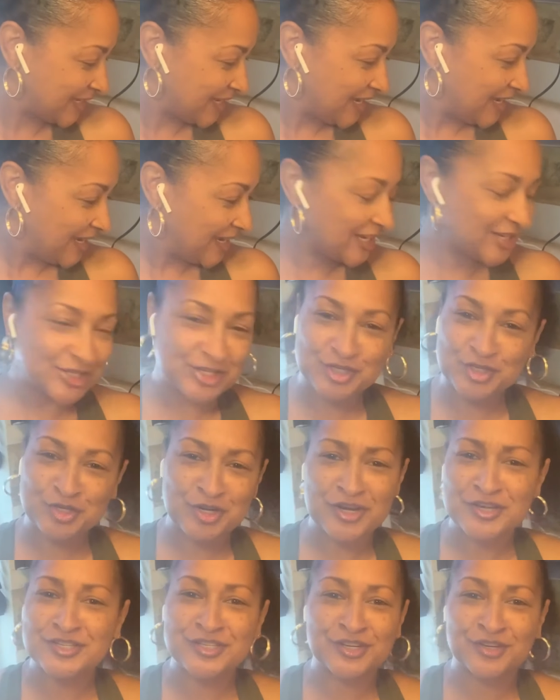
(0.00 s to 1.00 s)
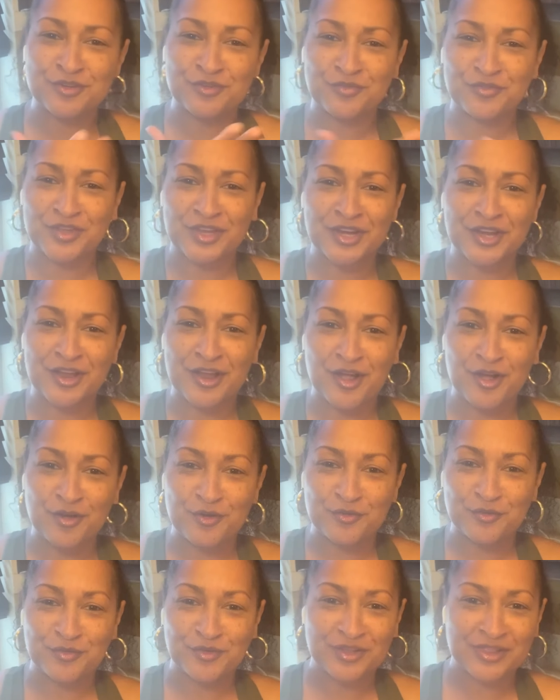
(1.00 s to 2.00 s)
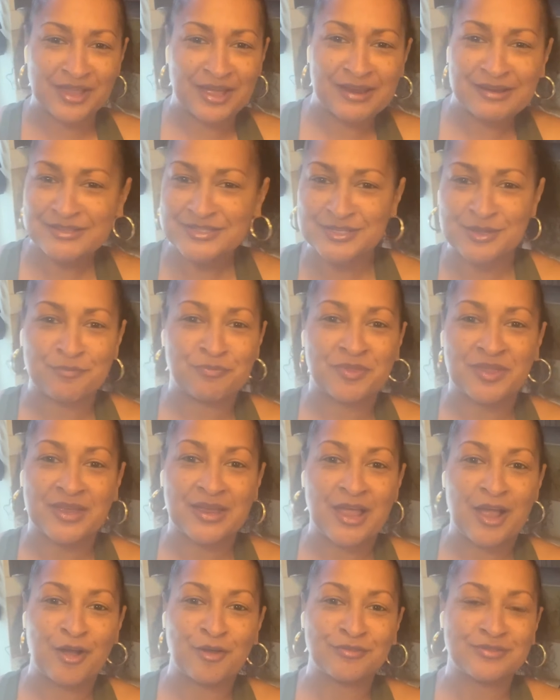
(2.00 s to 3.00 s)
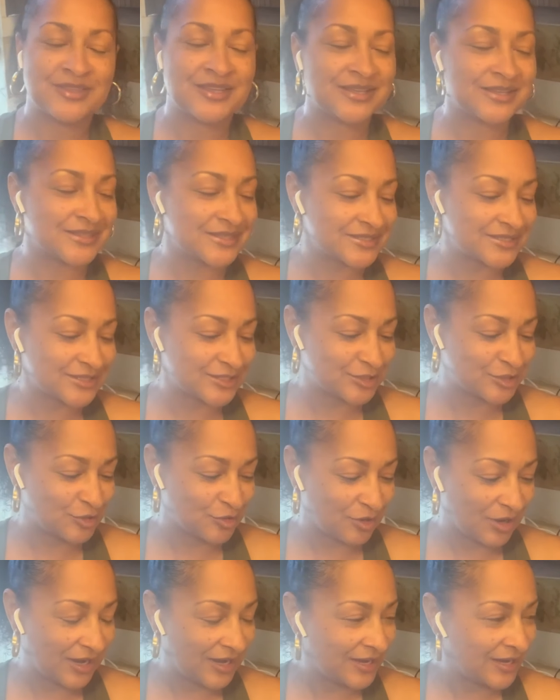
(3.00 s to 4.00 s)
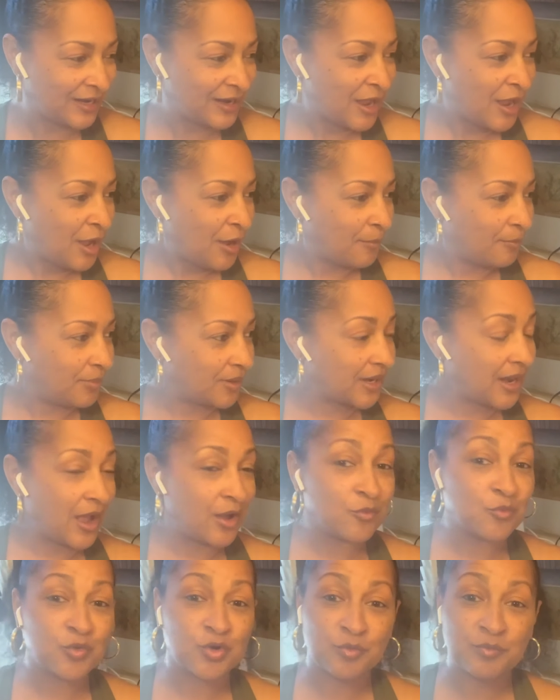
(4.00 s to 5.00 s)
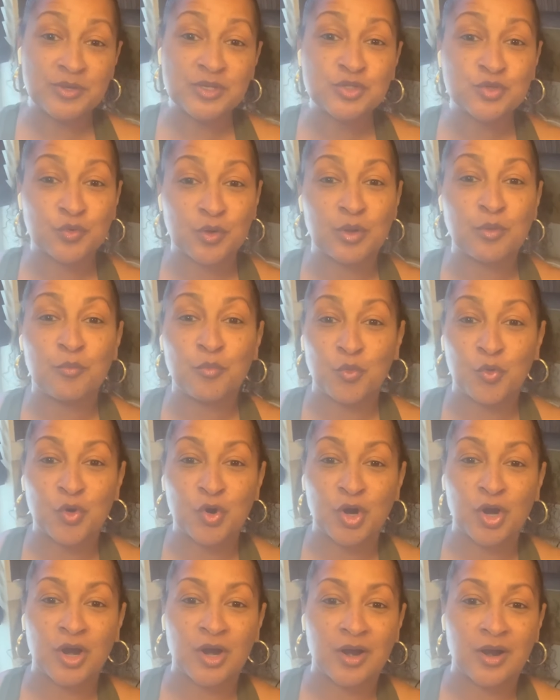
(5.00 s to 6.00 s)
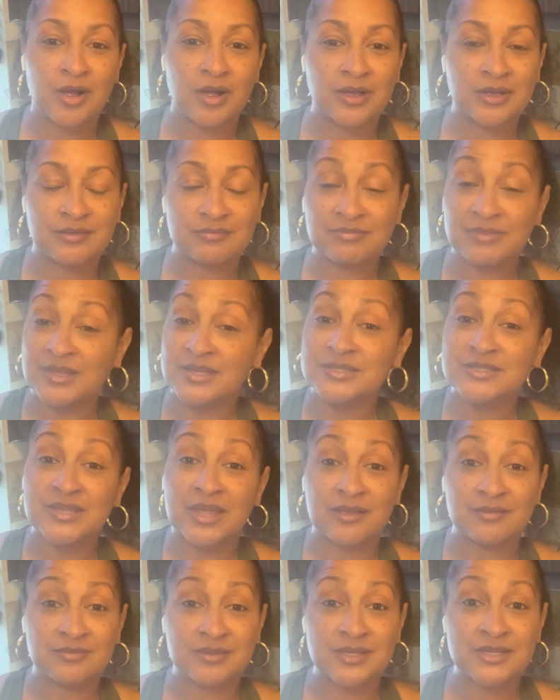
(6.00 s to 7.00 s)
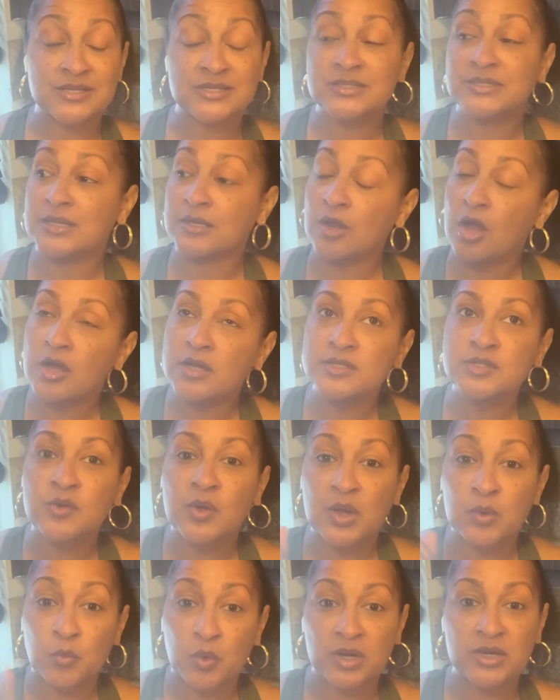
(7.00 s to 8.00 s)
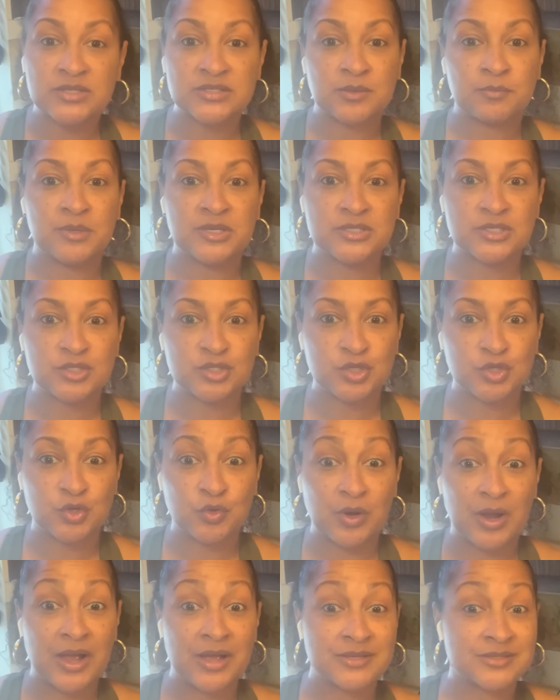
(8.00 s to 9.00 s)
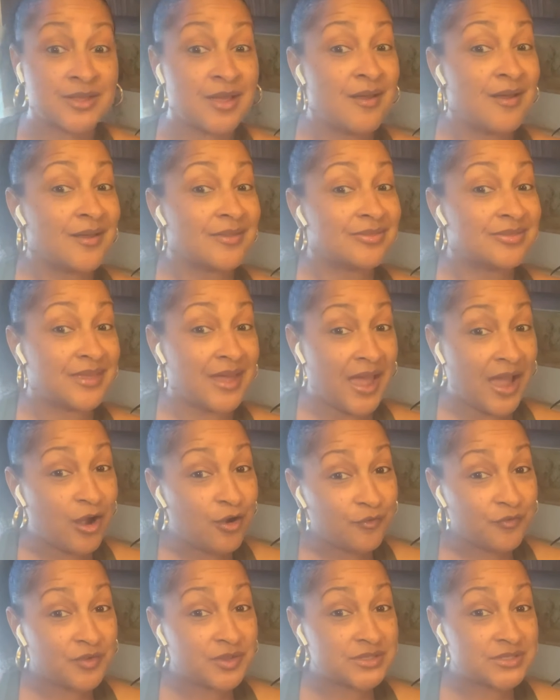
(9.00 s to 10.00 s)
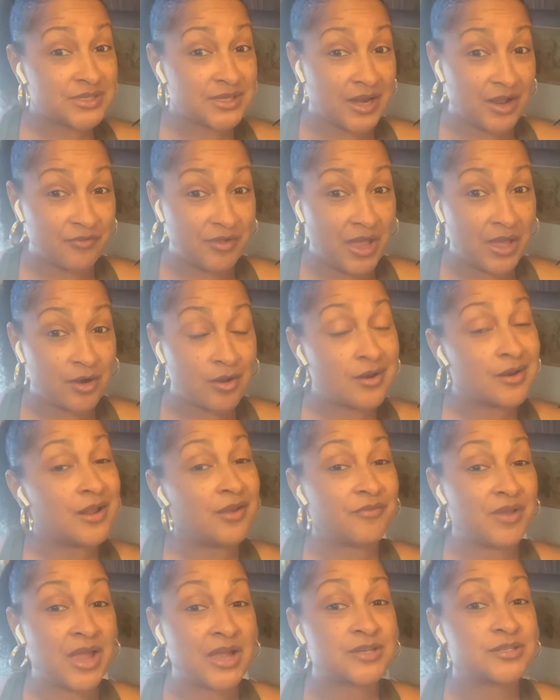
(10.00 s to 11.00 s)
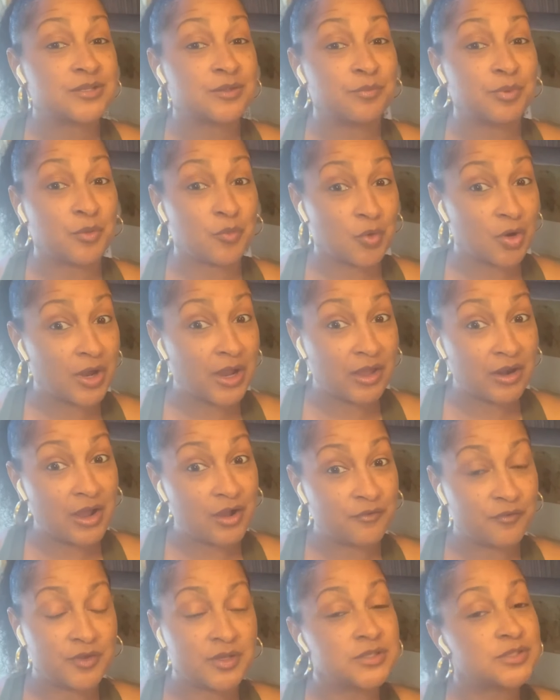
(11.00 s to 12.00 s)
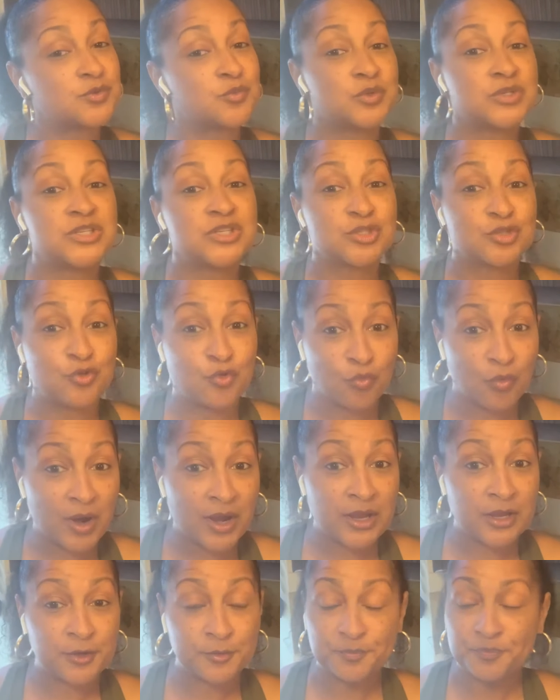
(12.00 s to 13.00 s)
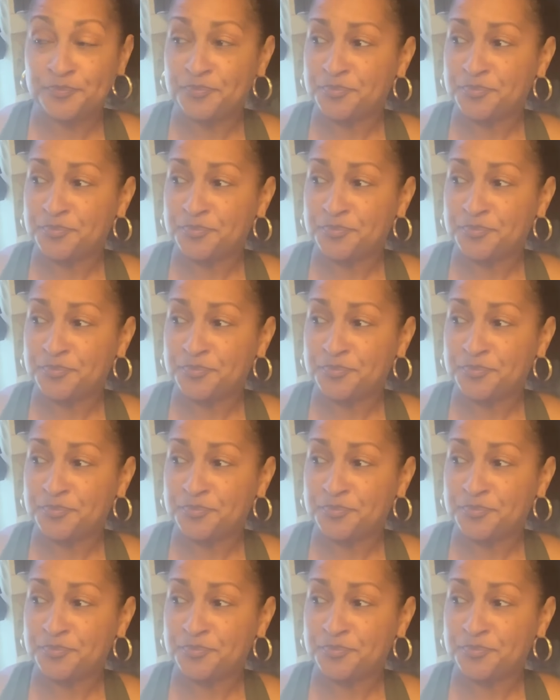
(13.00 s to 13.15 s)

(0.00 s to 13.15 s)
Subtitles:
instructional video for like something healthy. This is great, but I will be doing more things like this. And also I wanted to mention to you guys, the outfits that I've had on have actually been workout outfits, which is great